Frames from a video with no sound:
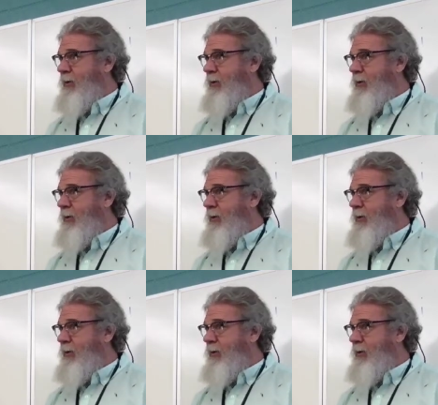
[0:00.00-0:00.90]

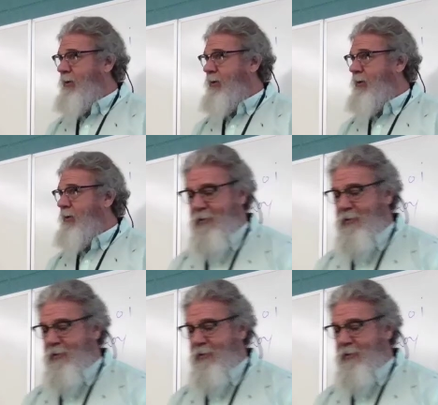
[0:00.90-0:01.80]

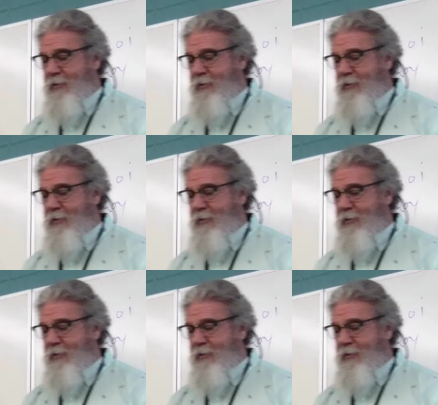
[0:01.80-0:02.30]
No one is speaking in this clip.